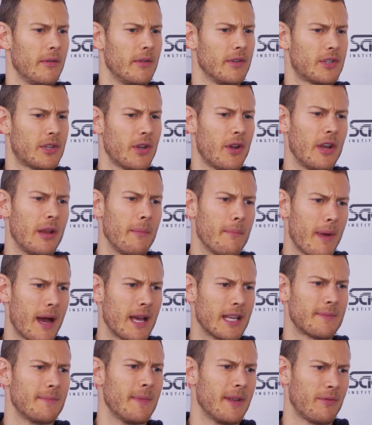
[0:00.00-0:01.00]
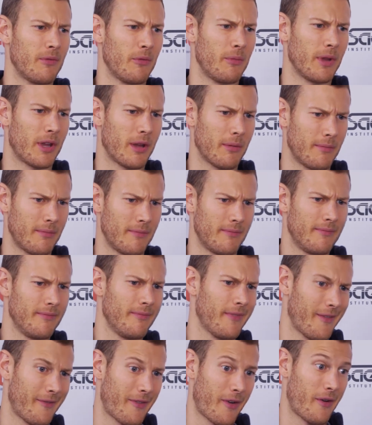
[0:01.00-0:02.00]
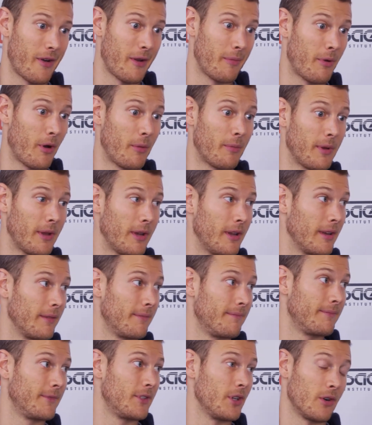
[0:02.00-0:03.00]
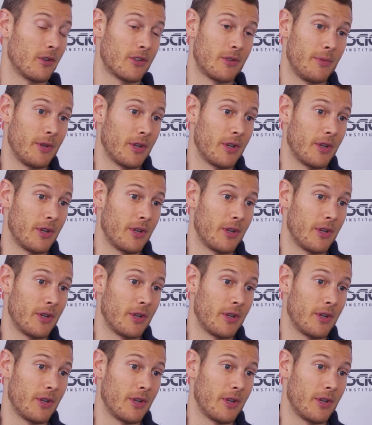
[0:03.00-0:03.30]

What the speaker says: certainly Matt Smith would become a very popular Doctor,